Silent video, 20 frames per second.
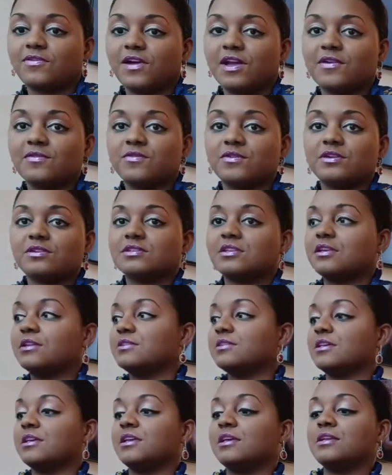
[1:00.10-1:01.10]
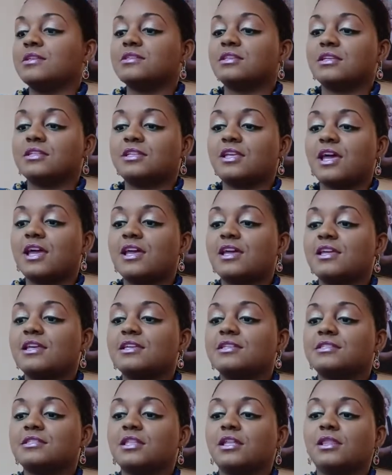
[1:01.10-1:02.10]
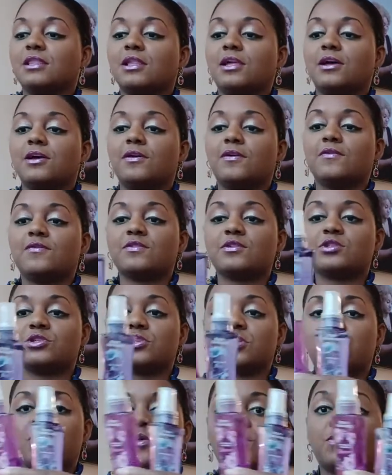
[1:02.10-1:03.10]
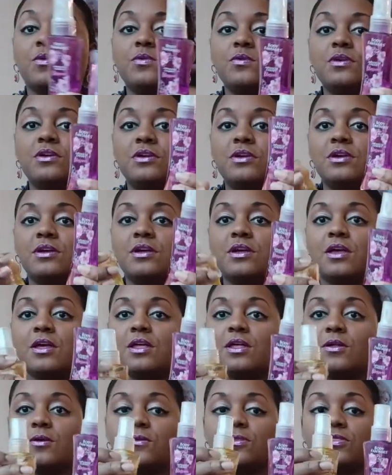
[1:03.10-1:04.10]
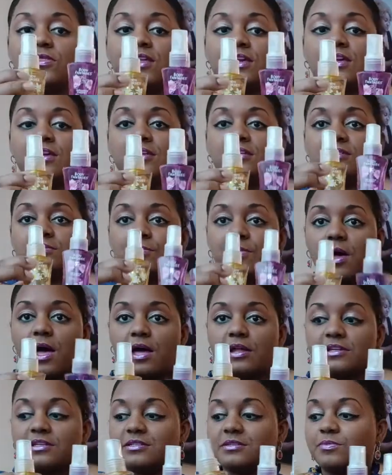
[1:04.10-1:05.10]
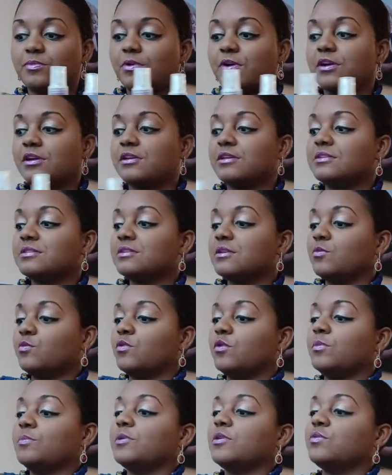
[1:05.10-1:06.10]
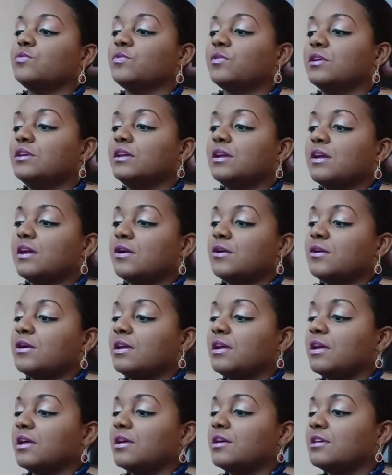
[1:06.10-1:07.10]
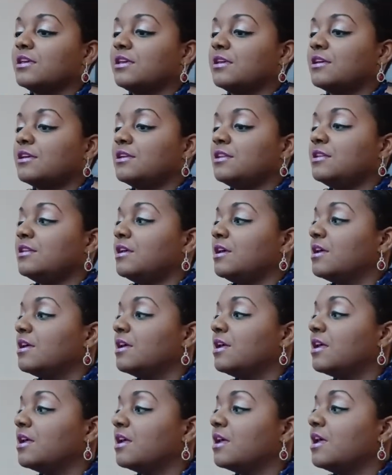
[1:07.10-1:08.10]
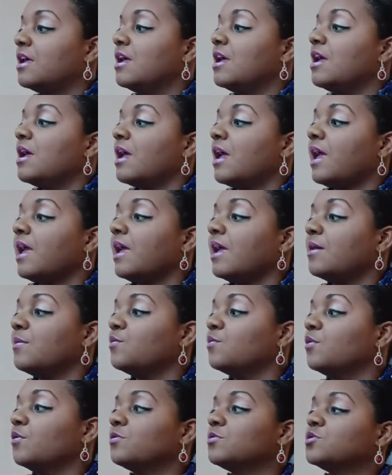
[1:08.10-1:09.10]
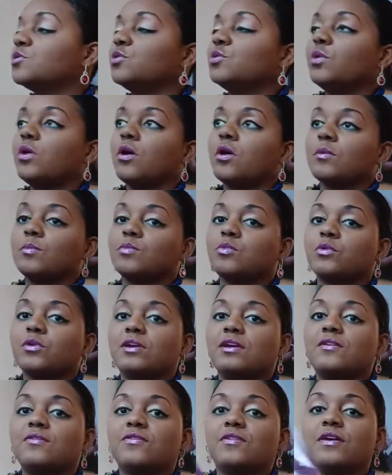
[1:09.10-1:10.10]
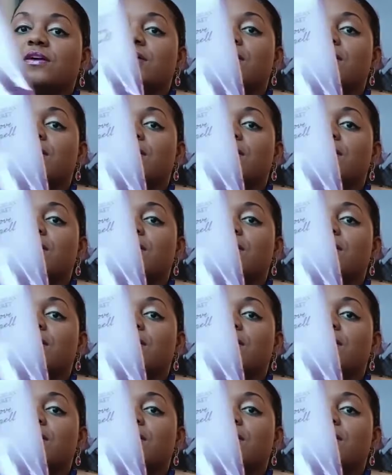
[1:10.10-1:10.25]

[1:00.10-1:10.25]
favorites because, again, today is the Love show. These body sprays will be re-airing again. And we'll do our brief